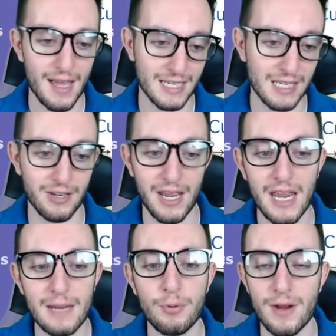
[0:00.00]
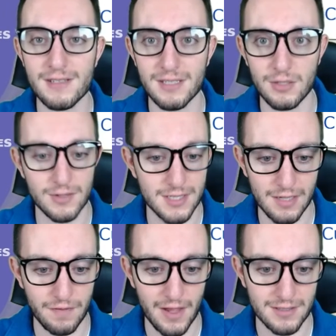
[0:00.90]
I gave it 8 points into its
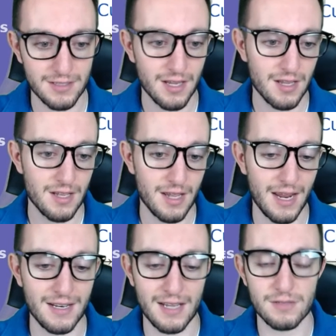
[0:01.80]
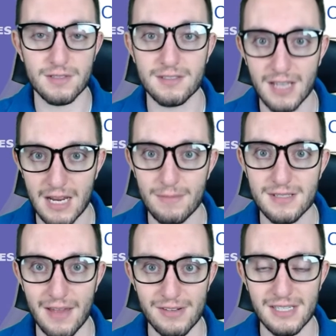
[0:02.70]
defense, and as the same
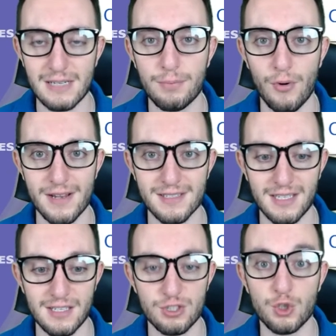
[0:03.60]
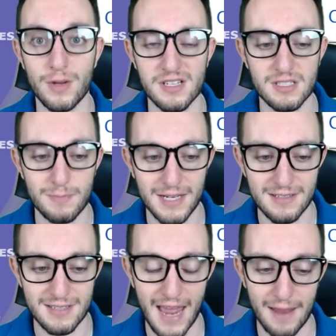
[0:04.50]
17 points into its speed
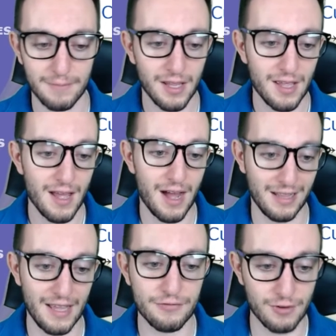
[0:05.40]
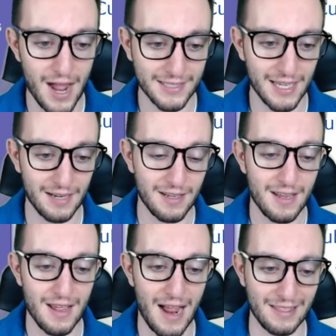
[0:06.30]
stat. I left Rockhead.
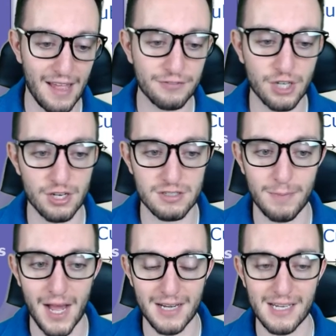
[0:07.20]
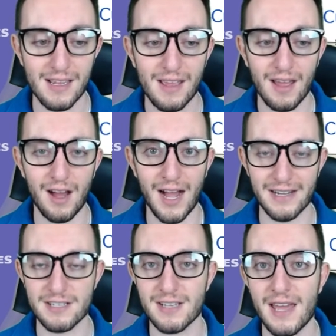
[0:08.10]
I left Cursed Body. I
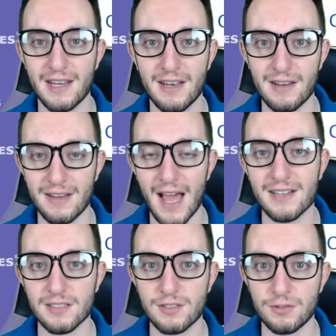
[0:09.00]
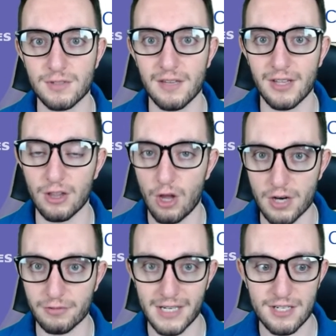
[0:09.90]
decided not to give it
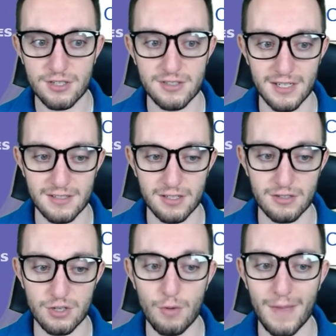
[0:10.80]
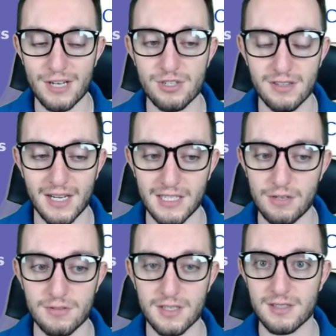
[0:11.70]
Long Reach, since there's no mention that it
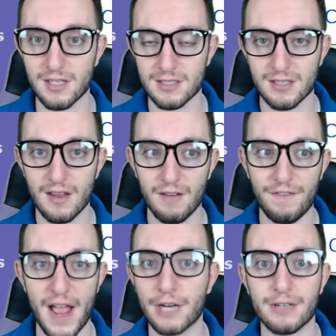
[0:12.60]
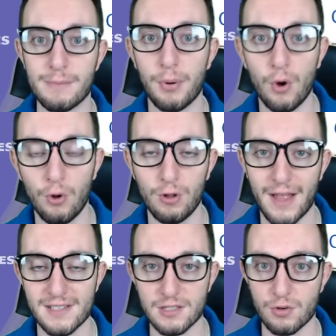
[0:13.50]
uses this fiery pole
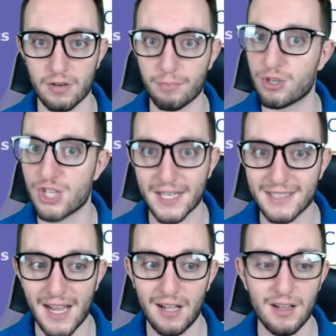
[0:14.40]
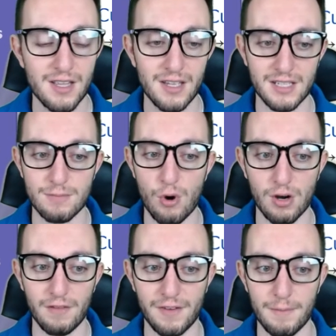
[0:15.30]
as a sort of projectile. It's more
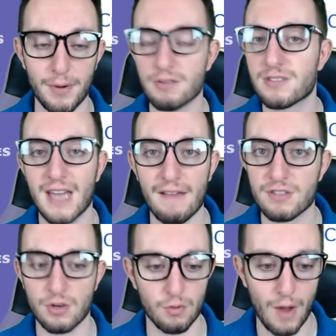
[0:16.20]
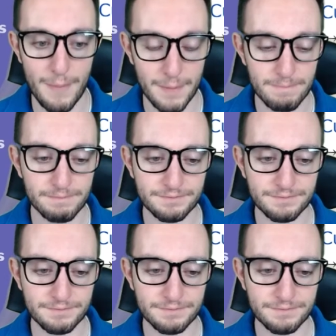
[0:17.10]
of a bow staff sort of weapon.